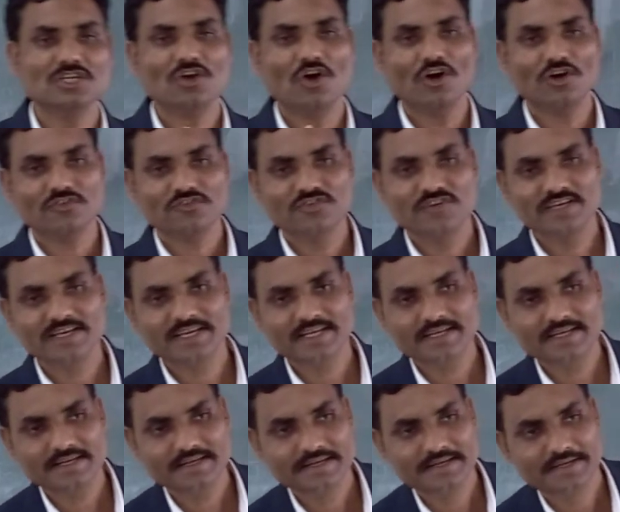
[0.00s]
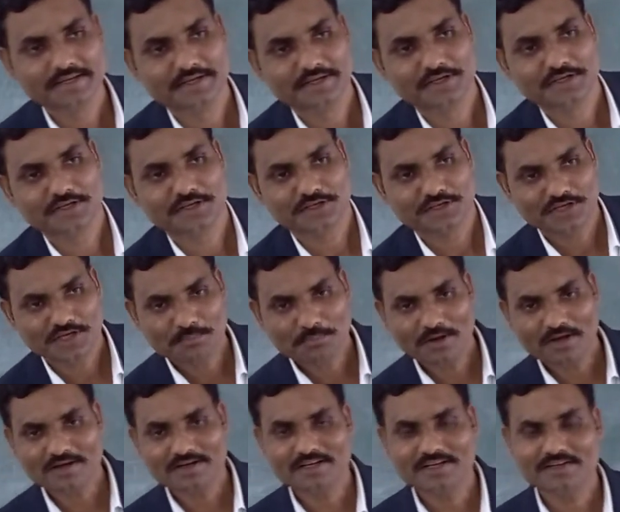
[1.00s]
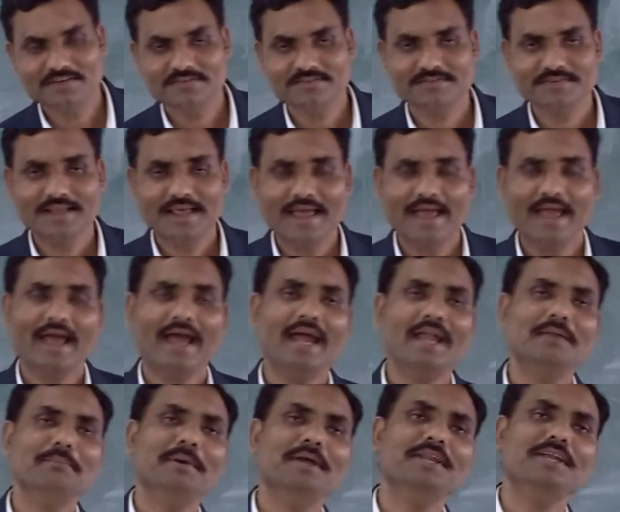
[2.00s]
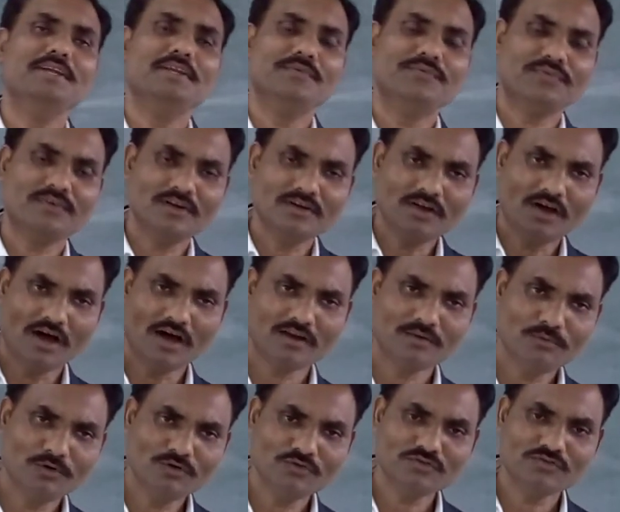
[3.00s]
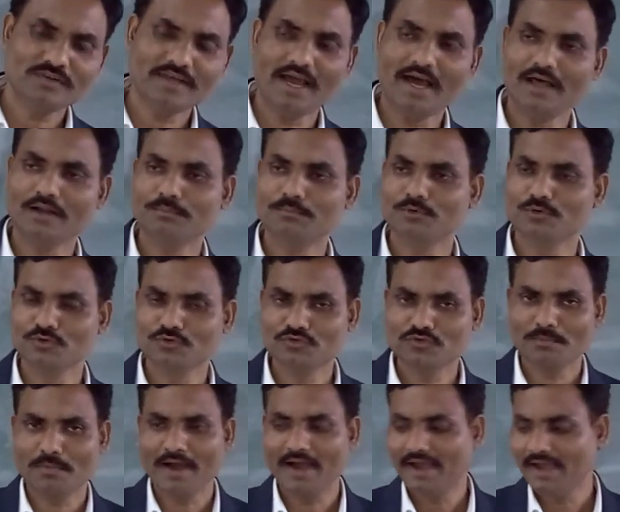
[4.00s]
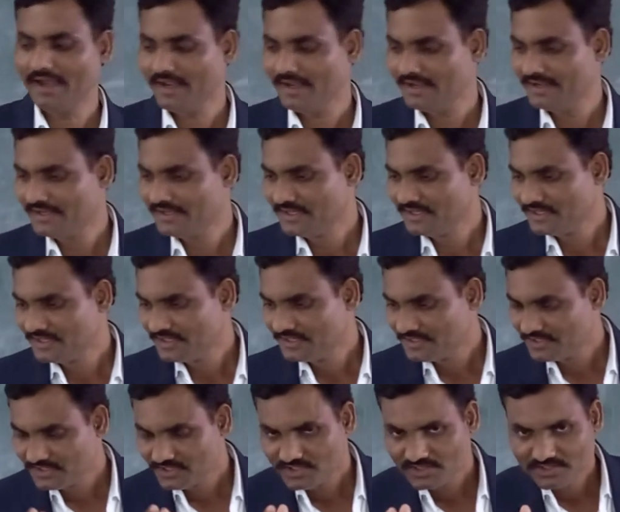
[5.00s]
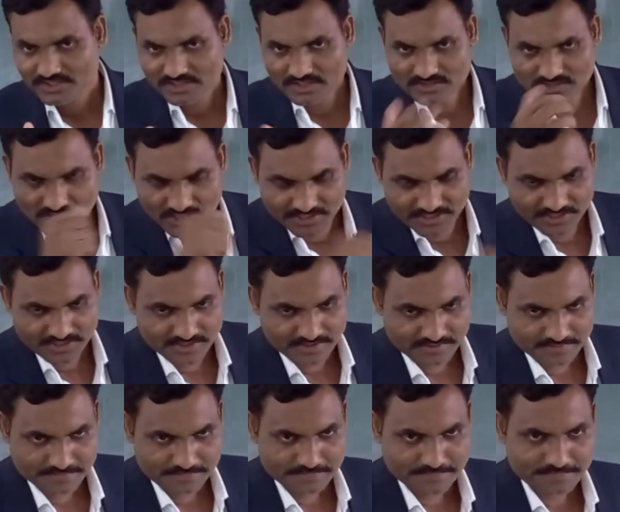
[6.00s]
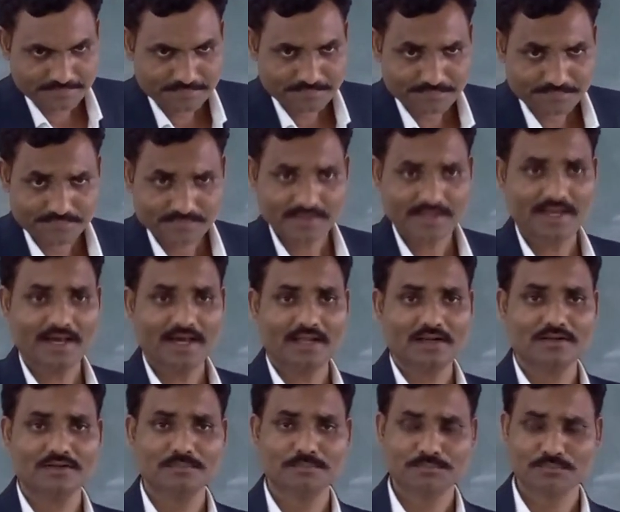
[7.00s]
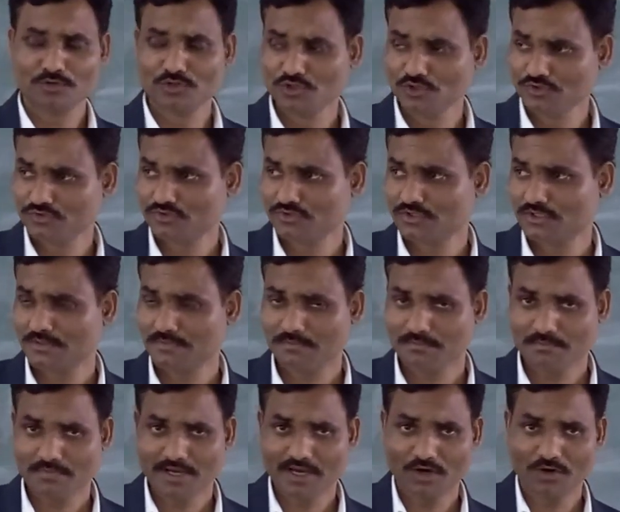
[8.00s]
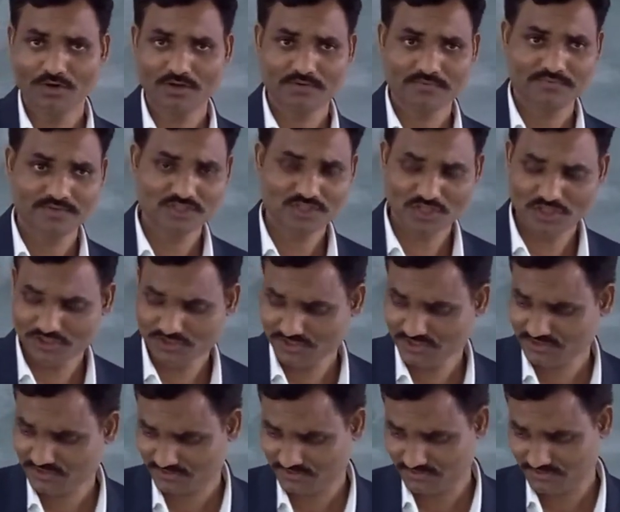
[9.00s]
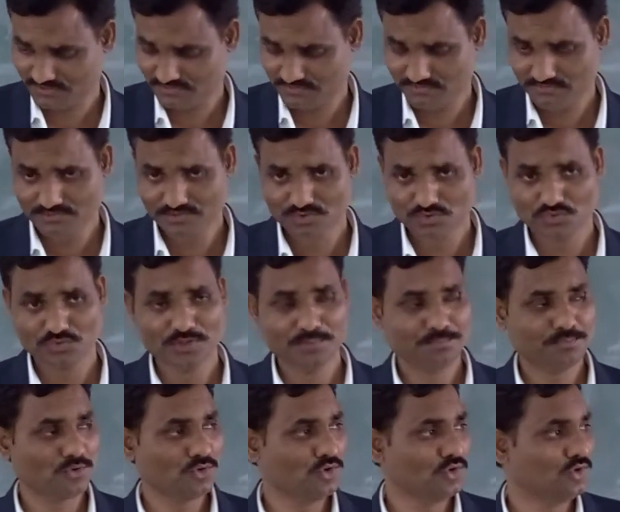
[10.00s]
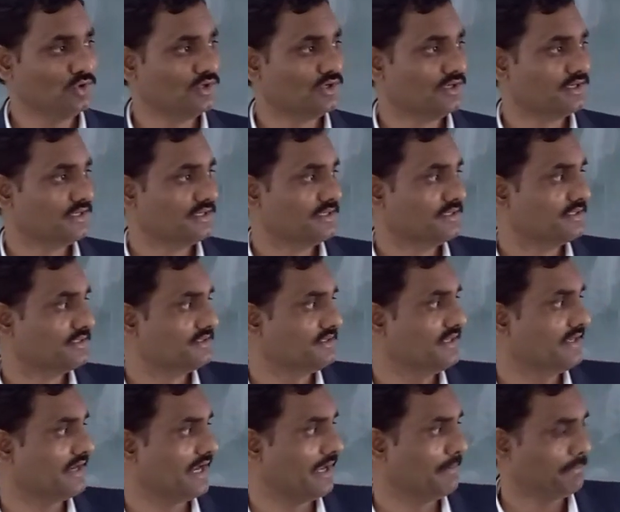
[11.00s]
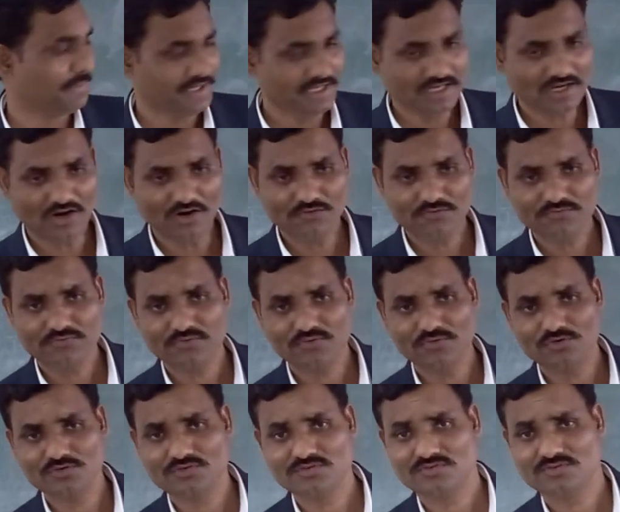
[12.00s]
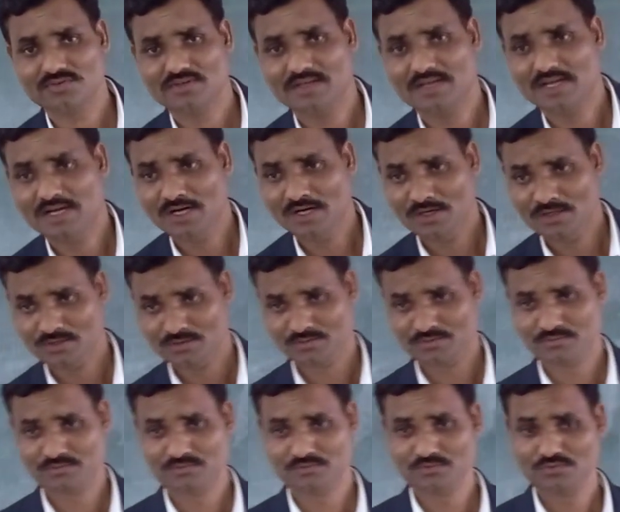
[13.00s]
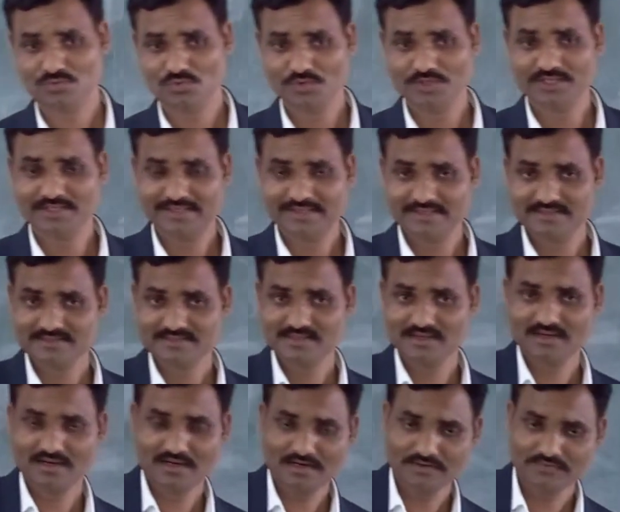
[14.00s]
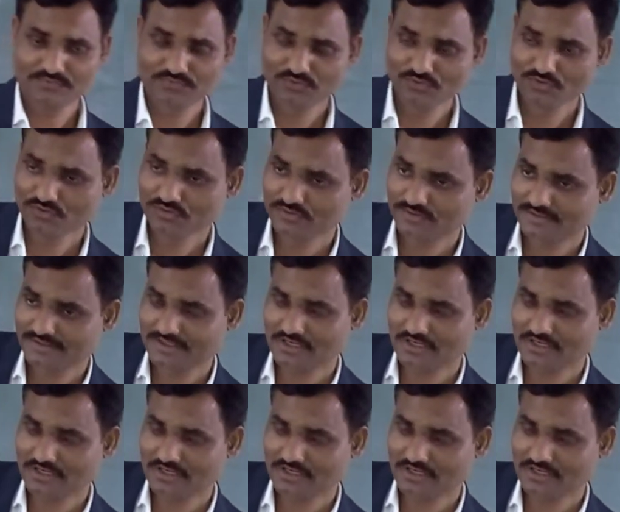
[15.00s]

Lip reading: auxin, gibberellins, and many different hormones. They are produced by ethylene. They are produced by our physiologists to improve the ripening of fruits, to increase the food